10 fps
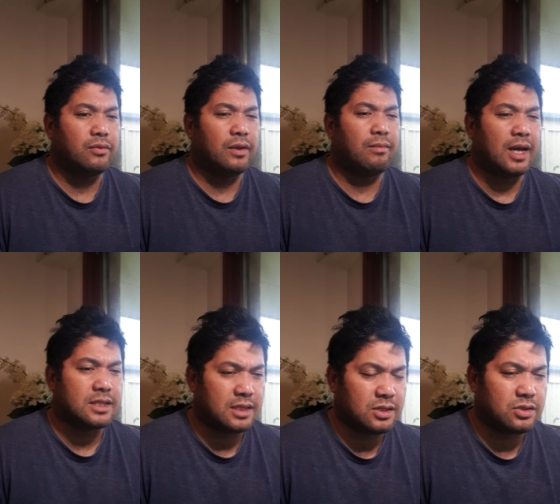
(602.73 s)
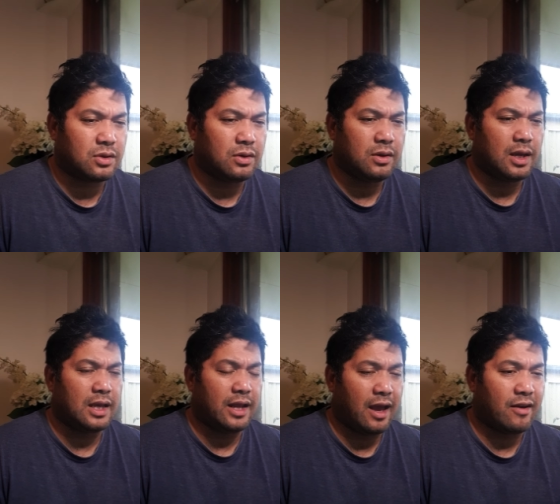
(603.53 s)
with my sister
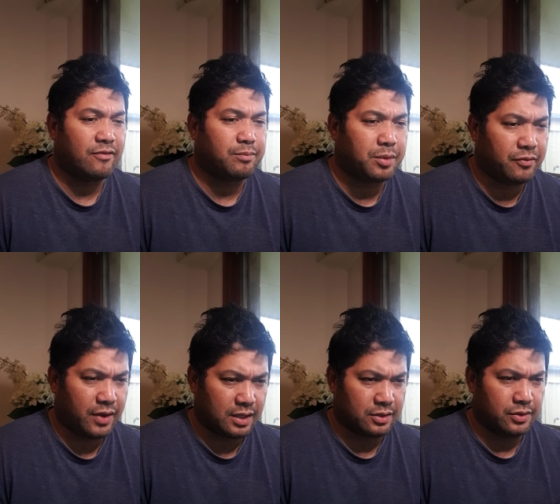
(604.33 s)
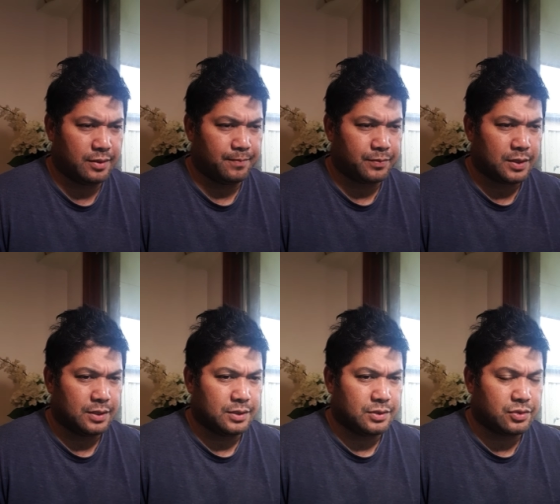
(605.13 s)
and have prevailed.
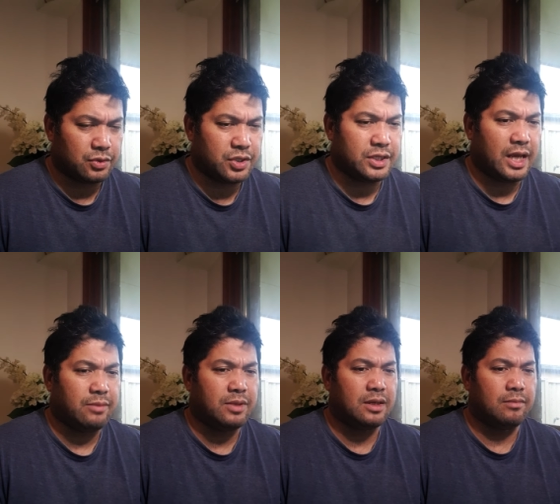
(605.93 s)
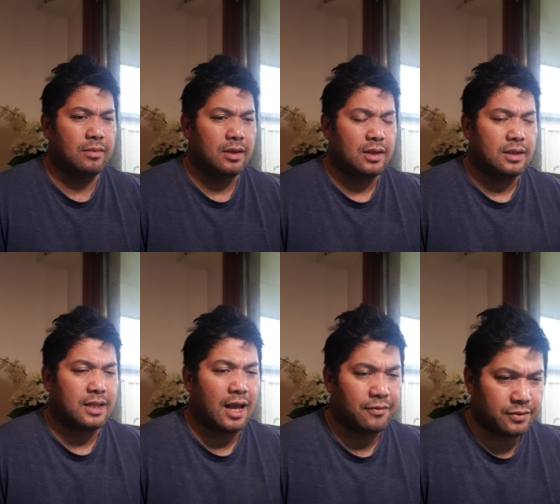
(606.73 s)
So she named him
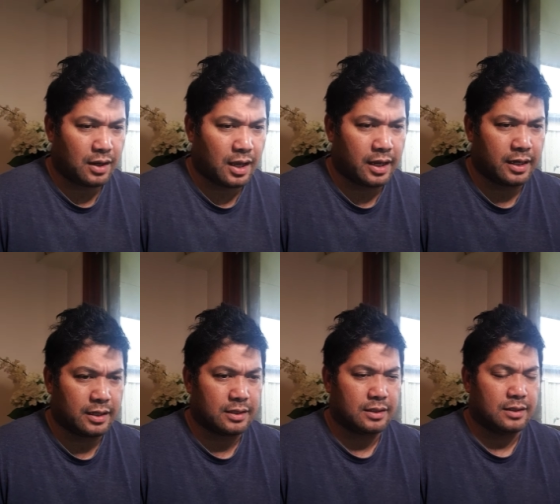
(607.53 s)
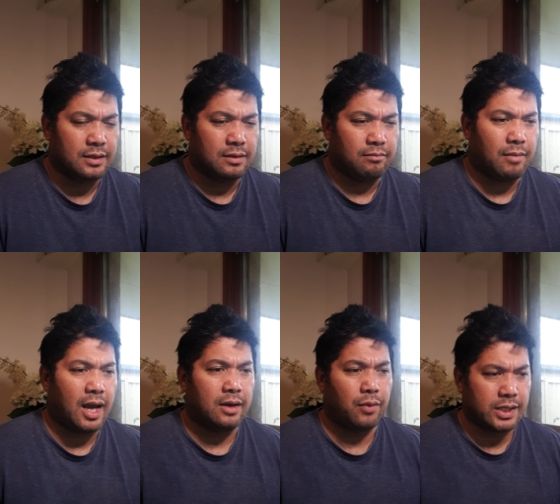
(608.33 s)
Naphtali,
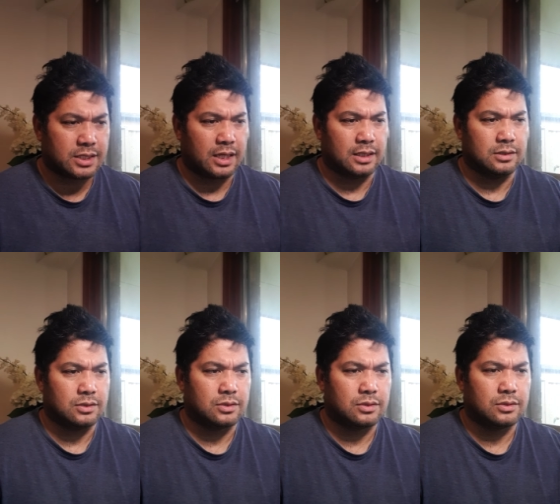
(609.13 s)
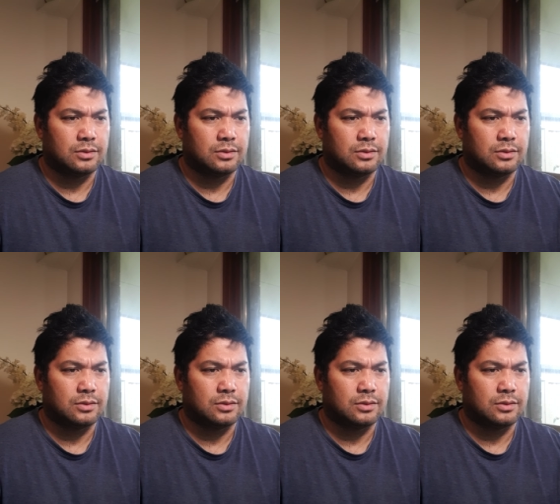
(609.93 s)
my wrestlings.